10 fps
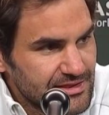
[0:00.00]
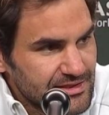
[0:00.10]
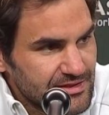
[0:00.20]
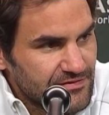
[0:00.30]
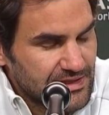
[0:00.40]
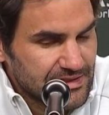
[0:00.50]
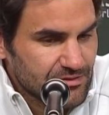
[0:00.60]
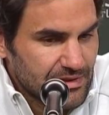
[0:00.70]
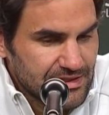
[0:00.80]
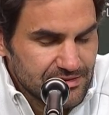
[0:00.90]
defending
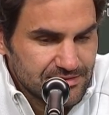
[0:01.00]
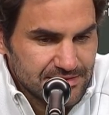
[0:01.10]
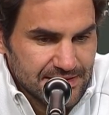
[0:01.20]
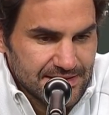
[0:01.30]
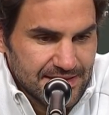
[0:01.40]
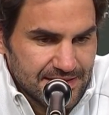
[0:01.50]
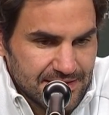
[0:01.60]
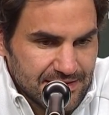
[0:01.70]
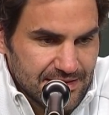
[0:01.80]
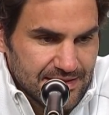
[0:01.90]
well. And
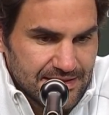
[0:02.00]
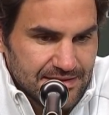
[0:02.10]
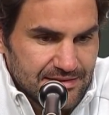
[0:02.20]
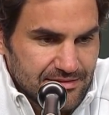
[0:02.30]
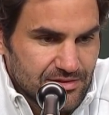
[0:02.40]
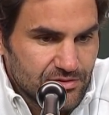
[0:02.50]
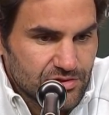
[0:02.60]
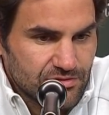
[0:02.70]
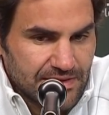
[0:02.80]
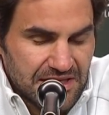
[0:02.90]
then in the
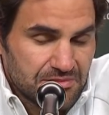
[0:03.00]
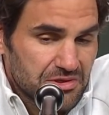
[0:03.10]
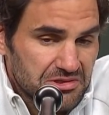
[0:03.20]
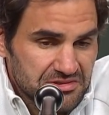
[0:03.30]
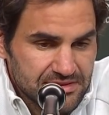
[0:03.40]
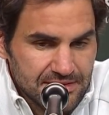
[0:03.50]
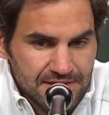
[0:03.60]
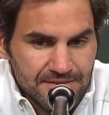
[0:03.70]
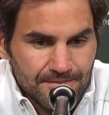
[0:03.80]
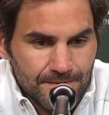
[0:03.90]
neutral rally balls,
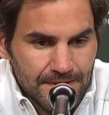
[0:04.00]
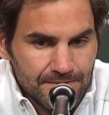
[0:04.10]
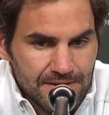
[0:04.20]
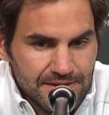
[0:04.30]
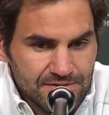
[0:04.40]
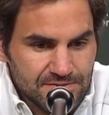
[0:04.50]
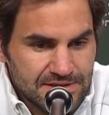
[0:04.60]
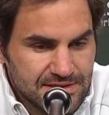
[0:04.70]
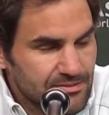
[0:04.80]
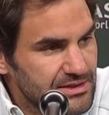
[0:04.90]
maybe I was
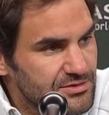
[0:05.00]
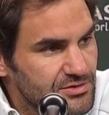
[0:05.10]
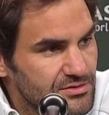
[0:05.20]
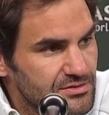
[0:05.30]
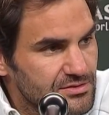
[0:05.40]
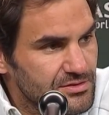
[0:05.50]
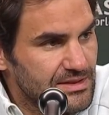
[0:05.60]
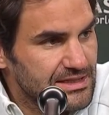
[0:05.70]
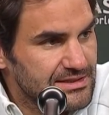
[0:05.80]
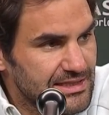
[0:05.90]
missing a bit too
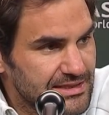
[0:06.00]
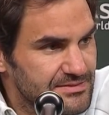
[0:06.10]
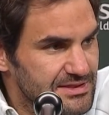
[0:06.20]
many times.